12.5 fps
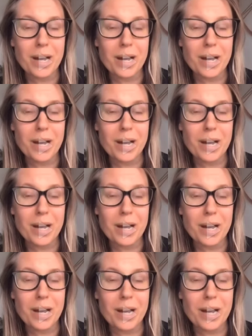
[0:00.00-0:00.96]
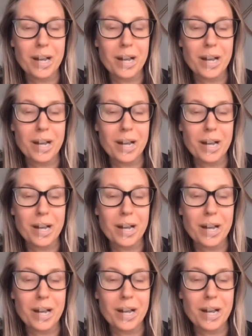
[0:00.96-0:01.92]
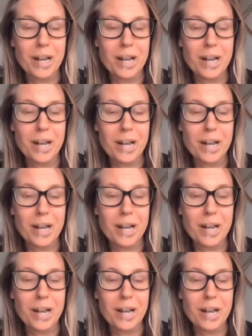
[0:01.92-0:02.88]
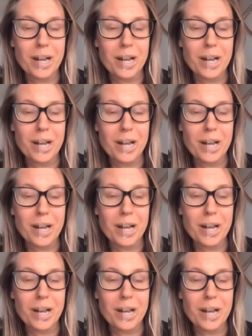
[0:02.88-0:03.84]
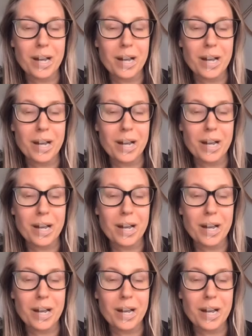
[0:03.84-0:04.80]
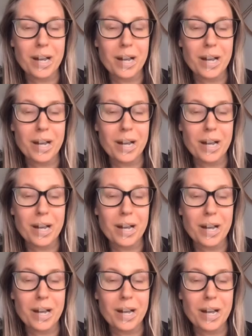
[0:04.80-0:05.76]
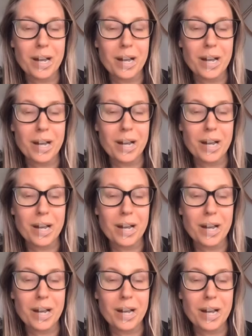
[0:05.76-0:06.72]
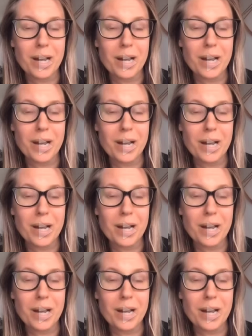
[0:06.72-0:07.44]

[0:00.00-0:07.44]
The person shown says nothing.